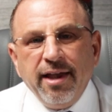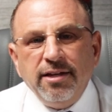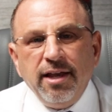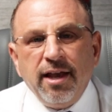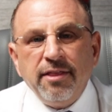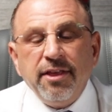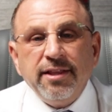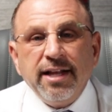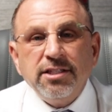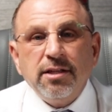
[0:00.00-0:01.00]
idea. I think
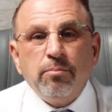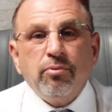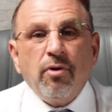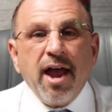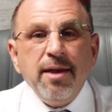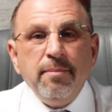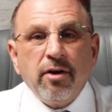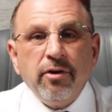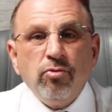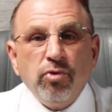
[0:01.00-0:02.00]
that's the
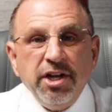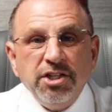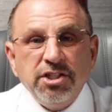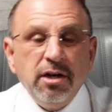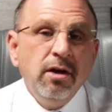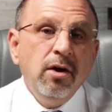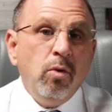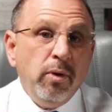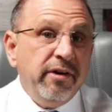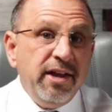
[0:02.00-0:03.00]
primary reason
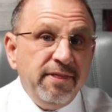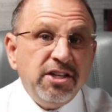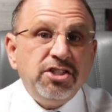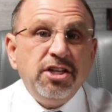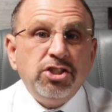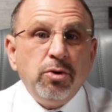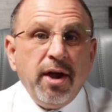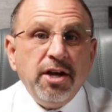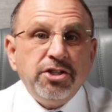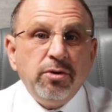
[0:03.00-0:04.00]
we're in this
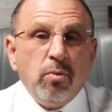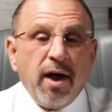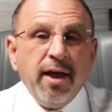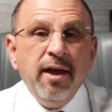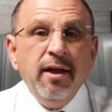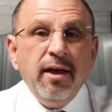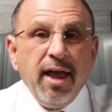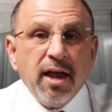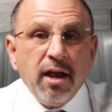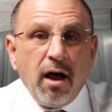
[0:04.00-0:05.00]
situation, why
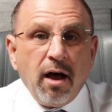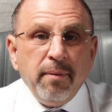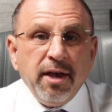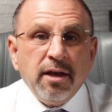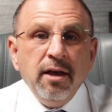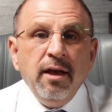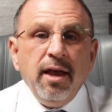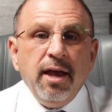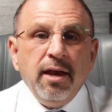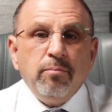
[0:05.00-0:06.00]
economic
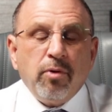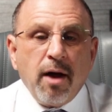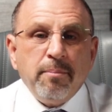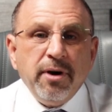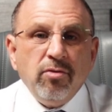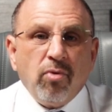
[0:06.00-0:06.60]
and property